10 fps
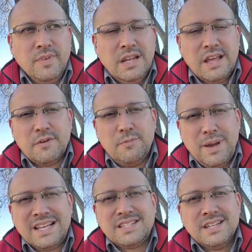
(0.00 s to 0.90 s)
Now, the
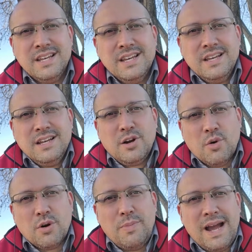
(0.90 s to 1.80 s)
best
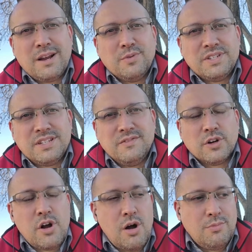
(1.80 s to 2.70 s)

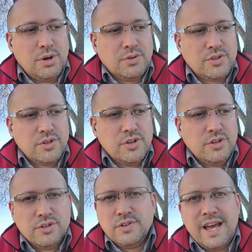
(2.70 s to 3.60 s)
quarterback-receiver combos
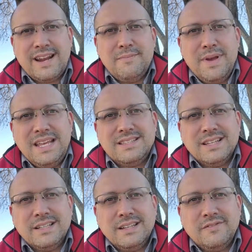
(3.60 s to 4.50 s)
do that amazingly.